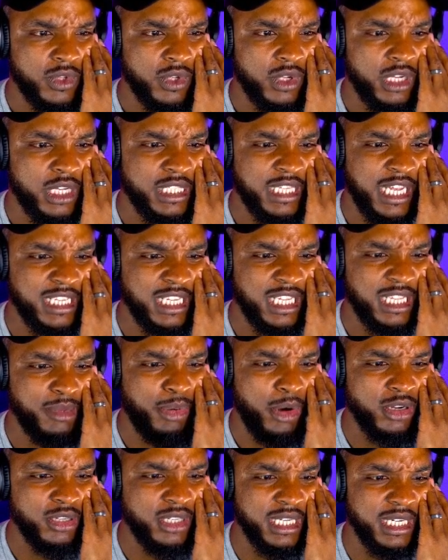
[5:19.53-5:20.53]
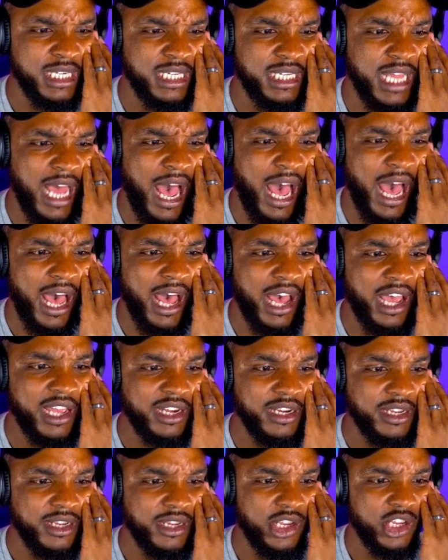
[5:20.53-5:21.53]
It sounds like the person
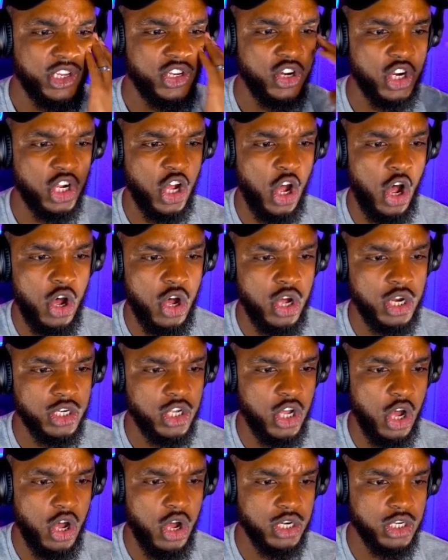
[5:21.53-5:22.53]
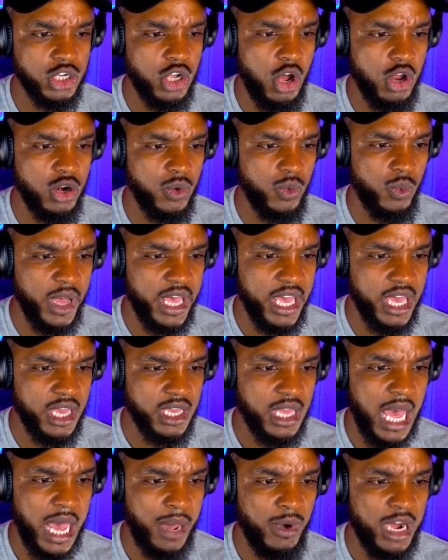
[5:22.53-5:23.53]
died. You're gone, gone, gone
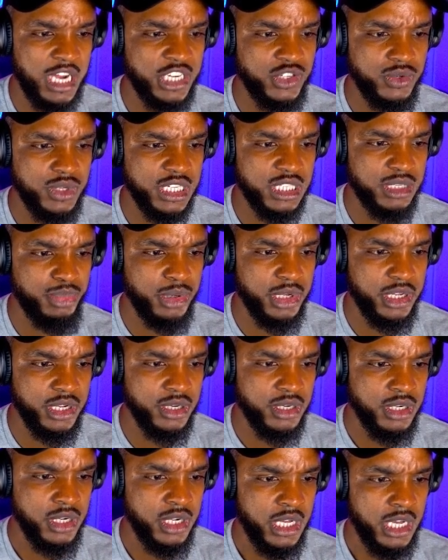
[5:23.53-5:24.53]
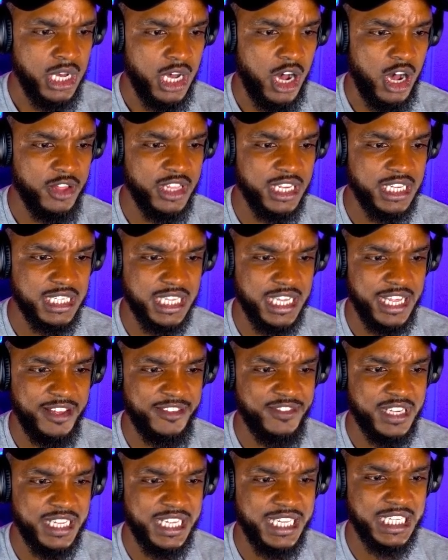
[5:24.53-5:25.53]
away. I watched you disappear. All that's
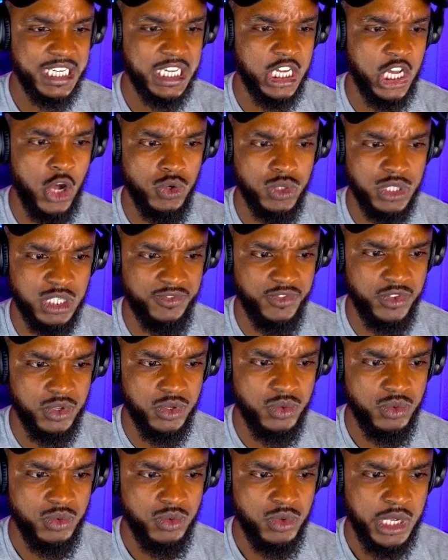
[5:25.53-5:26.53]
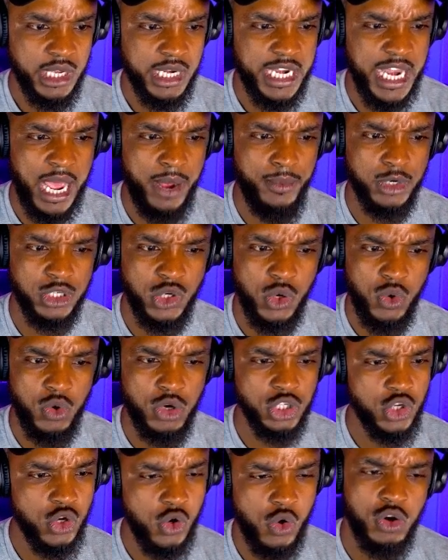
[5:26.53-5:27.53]
left is a ghost of you. Now we're
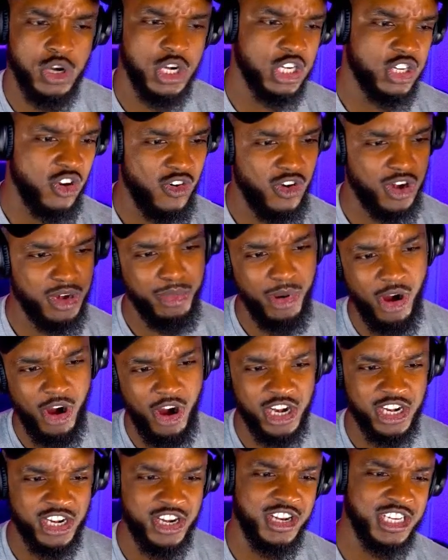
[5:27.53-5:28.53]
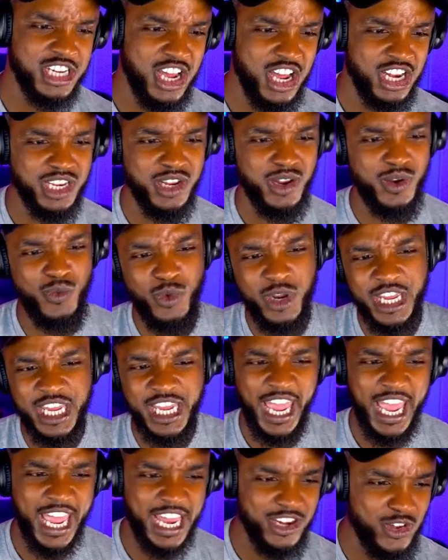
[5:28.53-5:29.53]
torn, torn, torn apart. There's nothing we
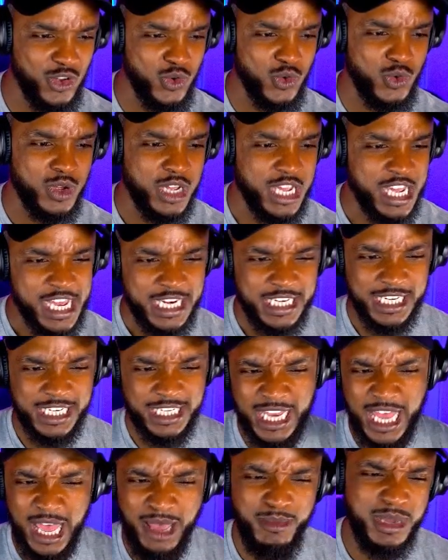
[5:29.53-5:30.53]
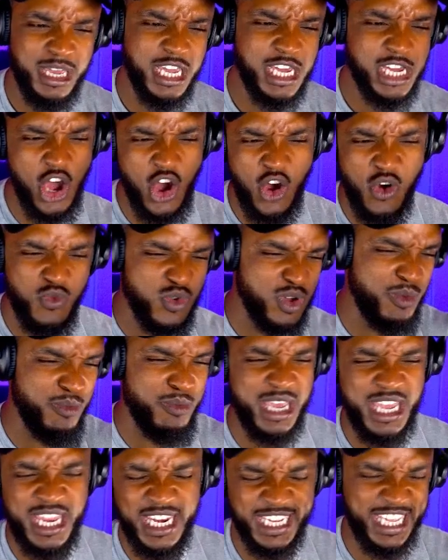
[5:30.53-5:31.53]
can do. Just let me go. We'll
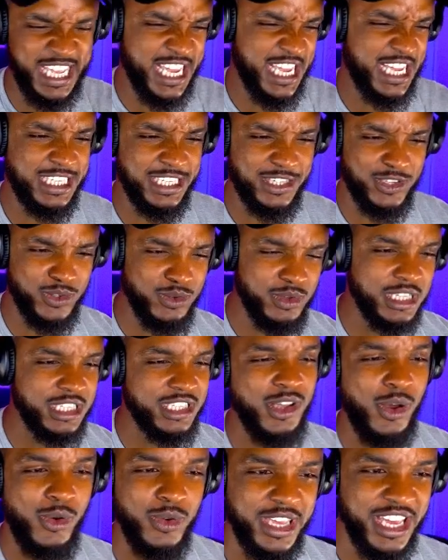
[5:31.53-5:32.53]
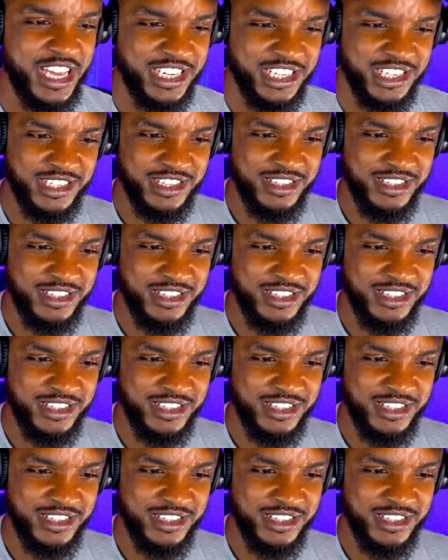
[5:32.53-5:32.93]
meet again soon. It's so catchy.